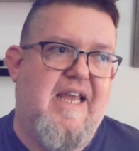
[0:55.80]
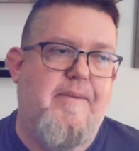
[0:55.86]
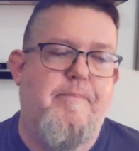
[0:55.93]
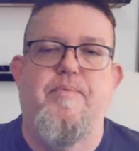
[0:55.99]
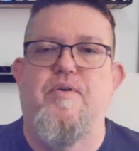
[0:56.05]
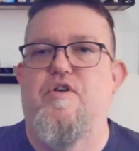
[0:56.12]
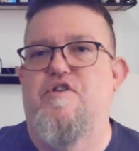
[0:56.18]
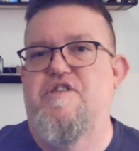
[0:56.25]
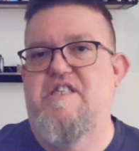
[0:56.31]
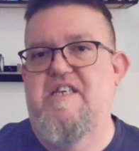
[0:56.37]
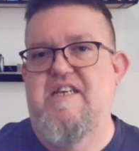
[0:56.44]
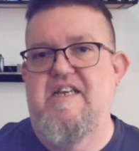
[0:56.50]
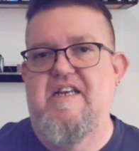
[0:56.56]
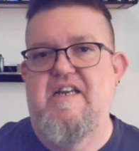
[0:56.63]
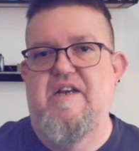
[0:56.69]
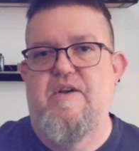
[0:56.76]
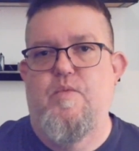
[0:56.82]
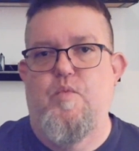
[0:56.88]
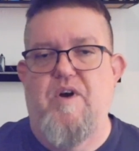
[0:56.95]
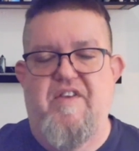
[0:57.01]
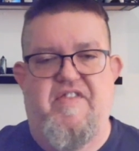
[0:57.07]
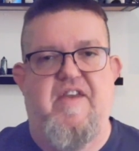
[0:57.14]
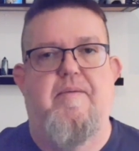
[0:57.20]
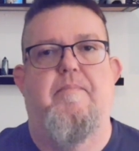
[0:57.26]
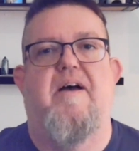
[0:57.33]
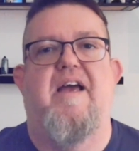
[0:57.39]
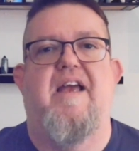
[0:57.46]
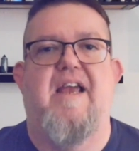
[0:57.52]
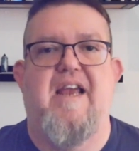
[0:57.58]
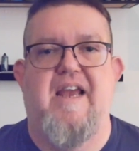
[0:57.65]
in person within my